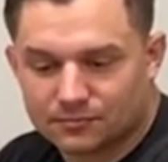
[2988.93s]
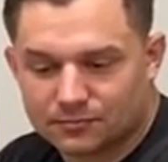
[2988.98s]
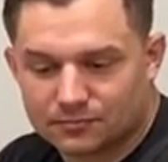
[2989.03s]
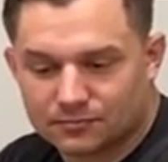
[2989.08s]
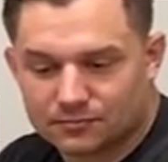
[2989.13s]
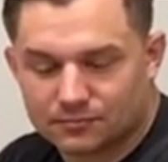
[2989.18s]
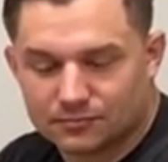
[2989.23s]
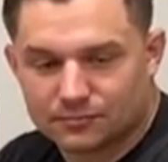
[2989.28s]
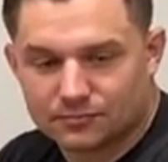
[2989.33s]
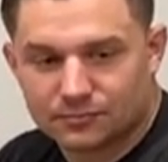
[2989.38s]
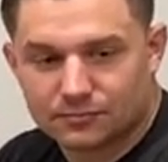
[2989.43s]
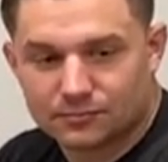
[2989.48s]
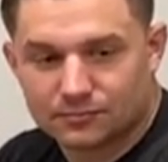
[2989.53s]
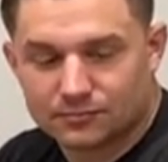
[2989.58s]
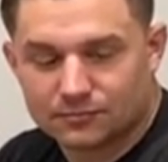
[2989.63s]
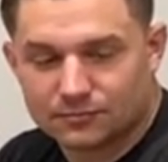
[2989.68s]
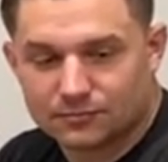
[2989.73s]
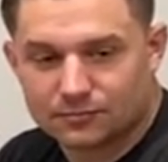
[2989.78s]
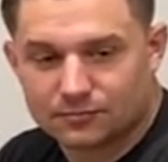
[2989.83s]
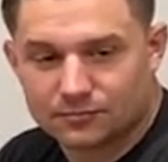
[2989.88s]

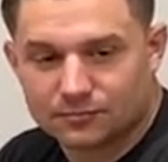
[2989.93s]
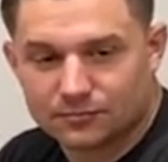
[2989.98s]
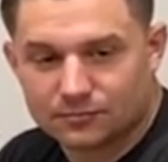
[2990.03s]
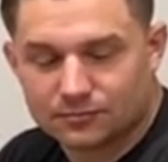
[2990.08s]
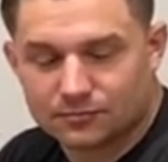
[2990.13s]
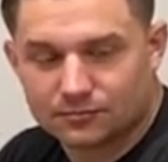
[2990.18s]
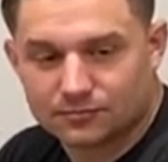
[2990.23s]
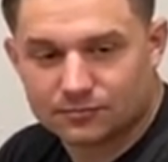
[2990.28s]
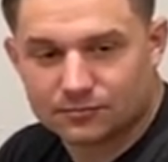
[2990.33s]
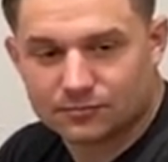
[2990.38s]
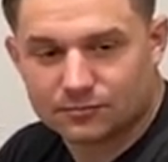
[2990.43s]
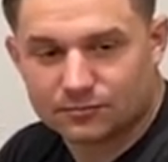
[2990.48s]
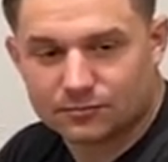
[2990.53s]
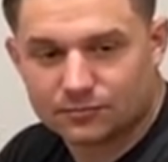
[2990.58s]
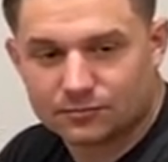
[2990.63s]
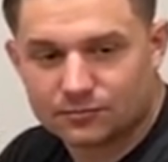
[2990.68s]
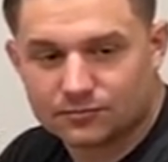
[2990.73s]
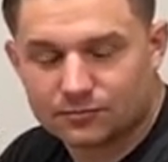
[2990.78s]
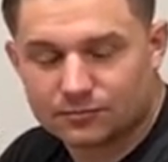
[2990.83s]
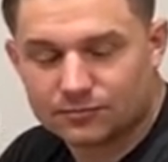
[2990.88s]

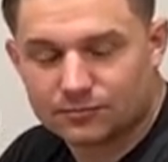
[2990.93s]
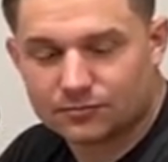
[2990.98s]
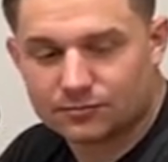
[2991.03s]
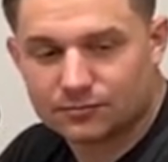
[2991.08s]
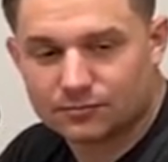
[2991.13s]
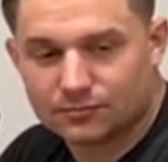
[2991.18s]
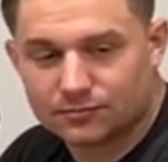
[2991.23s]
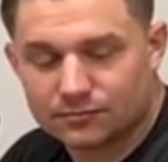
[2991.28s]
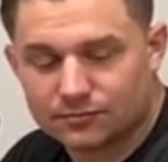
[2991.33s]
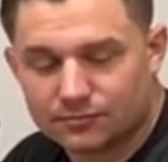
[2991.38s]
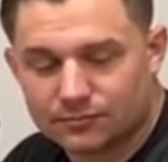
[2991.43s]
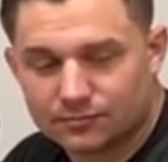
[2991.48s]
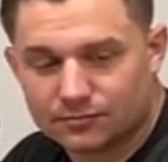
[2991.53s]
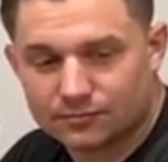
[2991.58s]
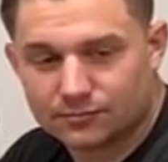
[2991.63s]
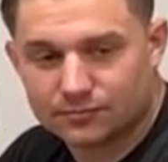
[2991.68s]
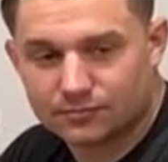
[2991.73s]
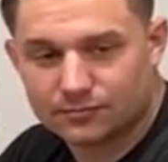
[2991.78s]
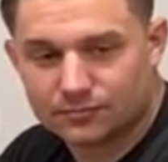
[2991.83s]
The person shown says nothing.